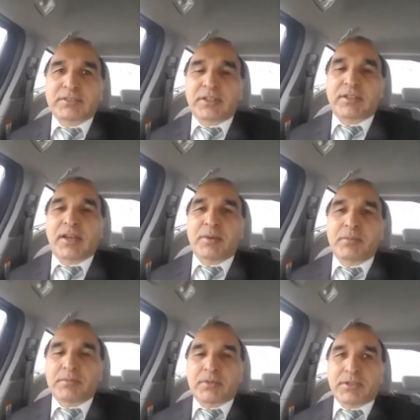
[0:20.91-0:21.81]
that
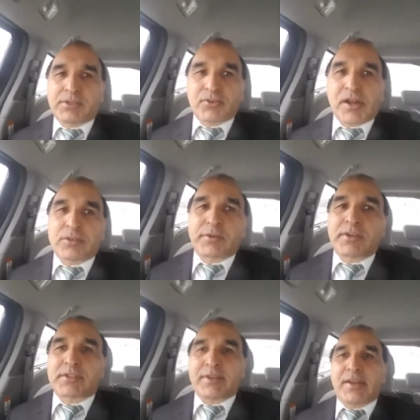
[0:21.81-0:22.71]
I'm trying to
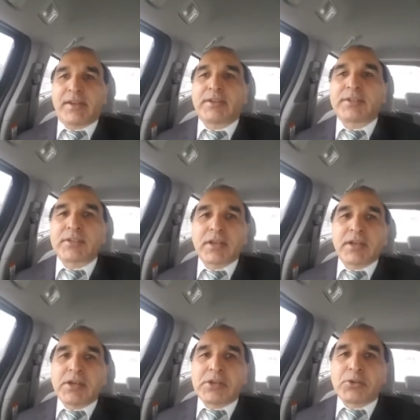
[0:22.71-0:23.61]
understand
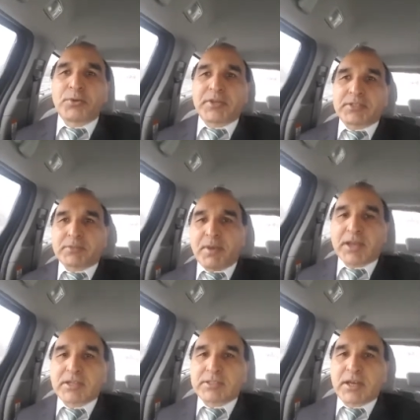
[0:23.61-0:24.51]

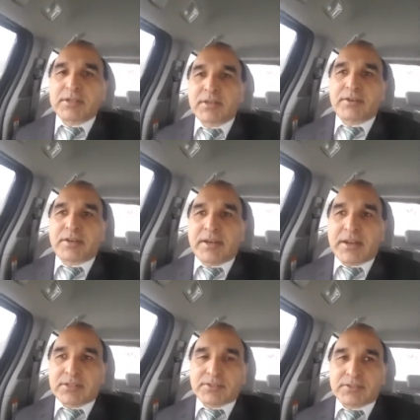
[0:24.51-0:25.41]
US-Pakistan
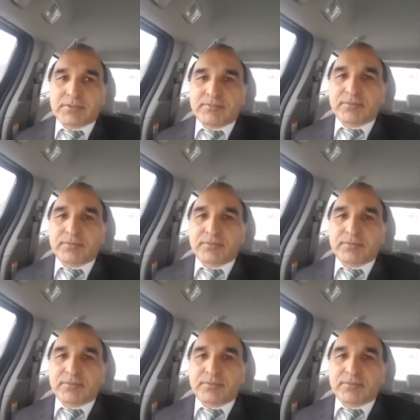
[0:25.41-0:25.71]
relations.